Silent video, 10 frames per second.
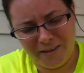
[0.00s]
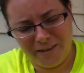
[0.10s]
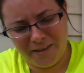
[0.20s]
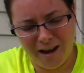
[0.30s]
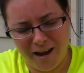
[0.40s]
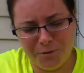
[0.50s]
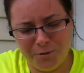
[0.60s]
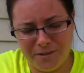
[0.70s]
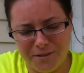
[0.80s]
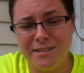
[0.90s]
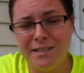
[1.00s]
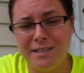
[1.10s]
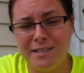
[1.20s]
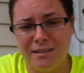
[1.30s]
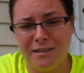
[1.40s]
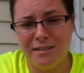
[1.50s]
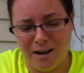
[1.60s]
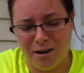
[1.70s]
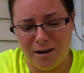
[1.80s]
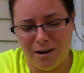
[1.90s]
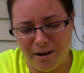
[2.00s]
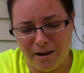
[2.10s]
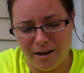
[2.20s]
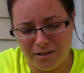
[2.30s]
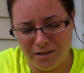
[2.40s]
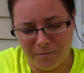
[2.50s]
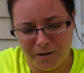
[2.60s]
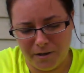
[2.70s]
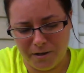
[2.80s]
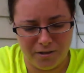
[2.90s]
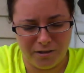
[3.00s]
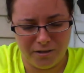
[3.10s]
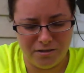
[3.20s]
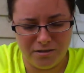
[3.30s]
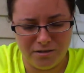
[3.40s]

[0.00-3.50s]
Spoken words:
And I'm going to attempt to get this out without touching my orange.